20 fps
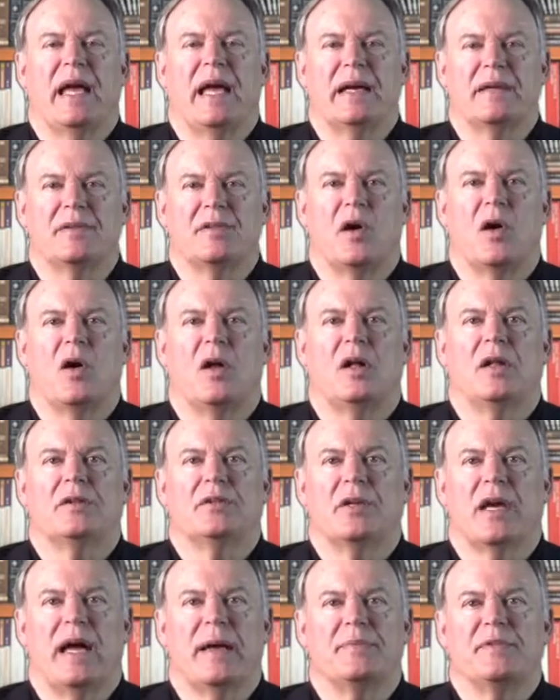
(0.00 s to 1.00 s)
as all
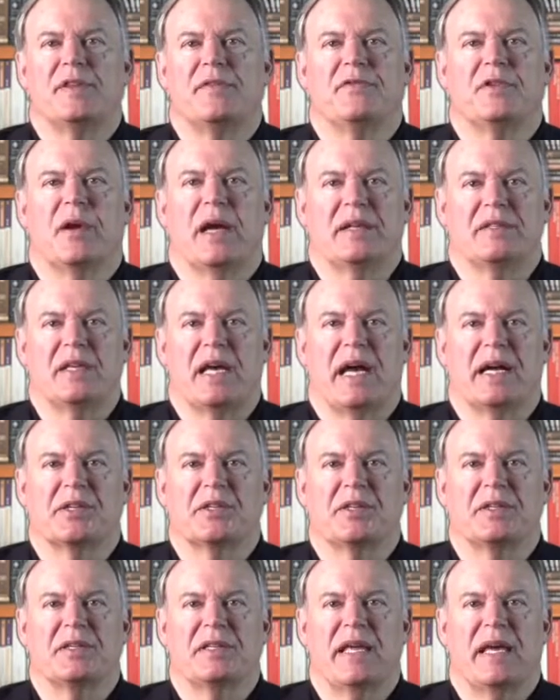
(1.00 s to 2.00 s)
types of
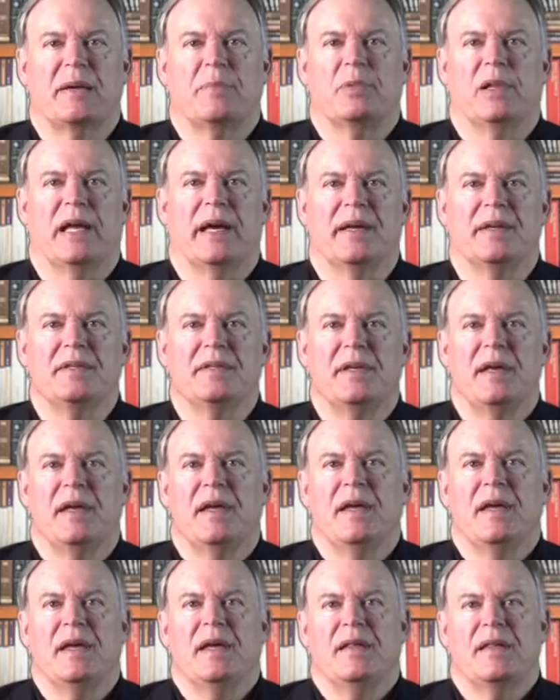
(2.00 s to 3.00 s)
transactions take place
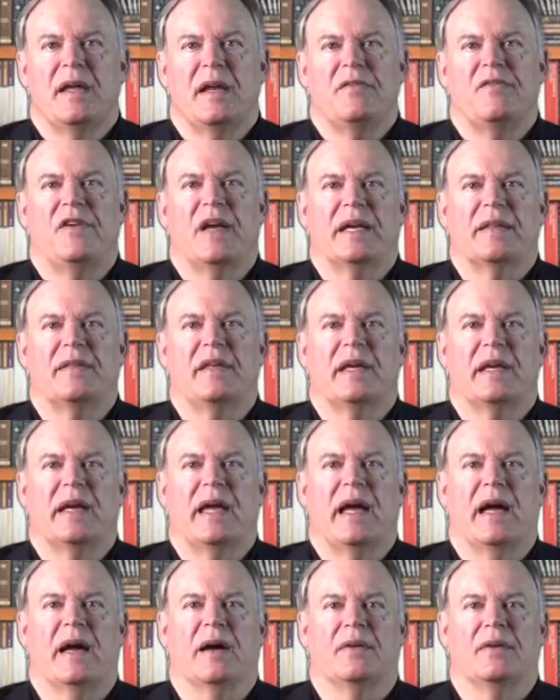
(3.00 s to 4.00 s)
that affect the
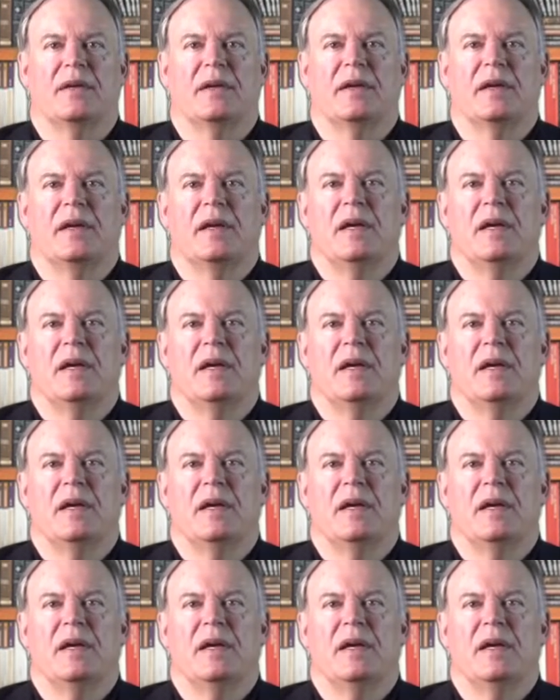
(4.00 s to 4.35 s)
account.